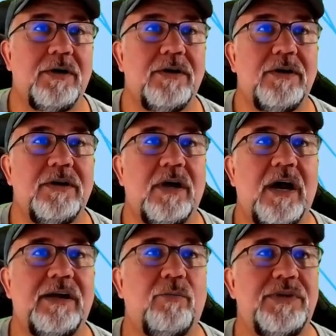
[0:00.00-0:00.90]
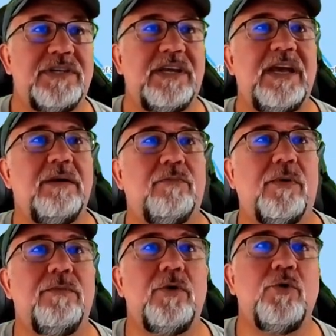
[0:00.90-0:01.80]
And we stayed at
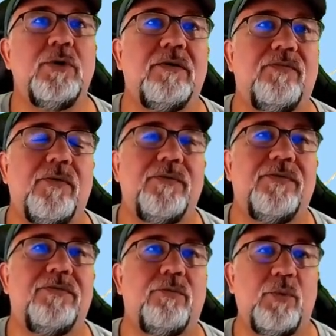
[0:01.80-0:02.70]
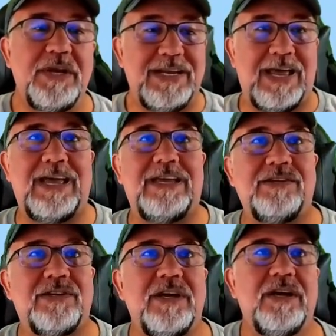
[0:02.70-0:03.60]
Bermuda for 3 days.
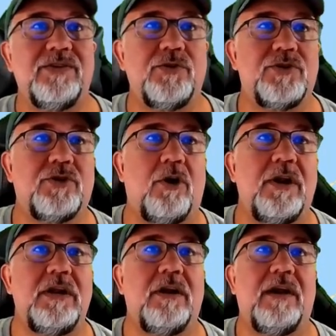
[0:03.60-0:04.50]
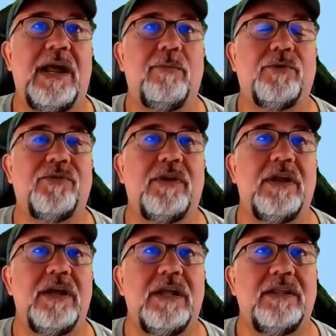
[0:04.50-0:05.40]
So started here in Hamilton,
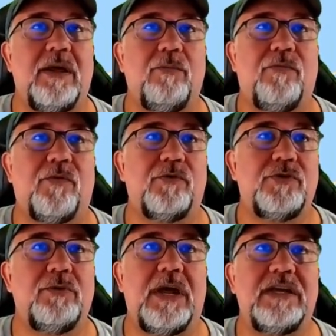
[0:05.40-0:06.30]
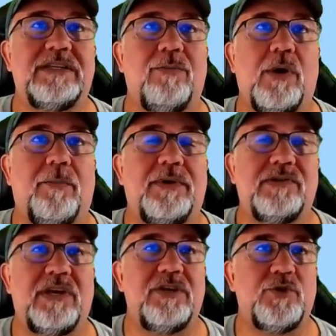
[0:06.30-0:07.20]
then for 2 days, then went up to
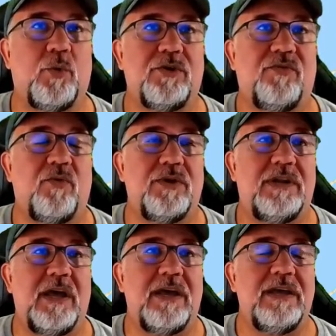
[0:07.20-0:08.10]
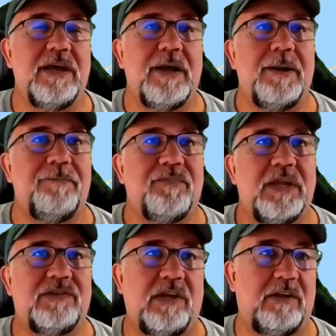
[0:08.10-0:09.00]
St. George for a day and
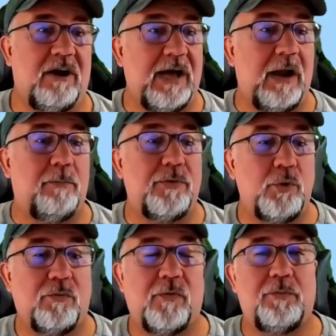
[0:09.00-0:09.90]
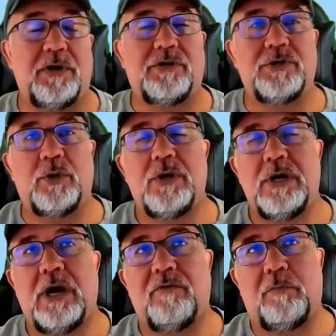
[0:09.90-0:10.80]
stayed there. I got a beautiful picture
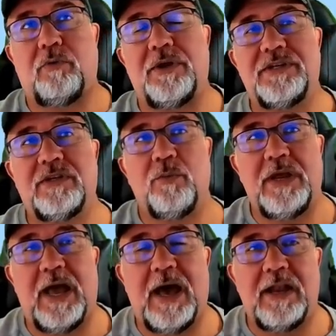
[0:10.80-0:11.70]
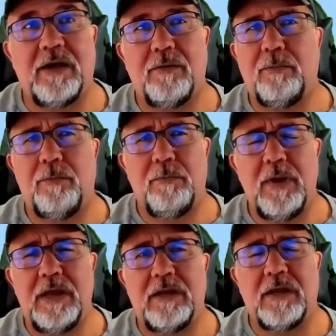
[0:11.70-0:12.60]
of a place that we had
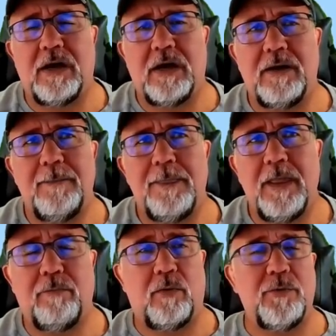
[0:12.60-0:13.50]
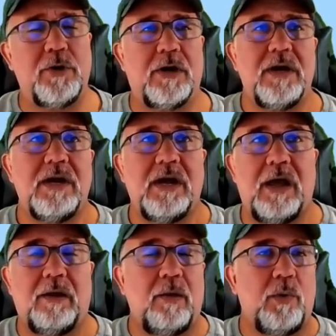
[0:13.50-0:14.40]
in Bermuda. And we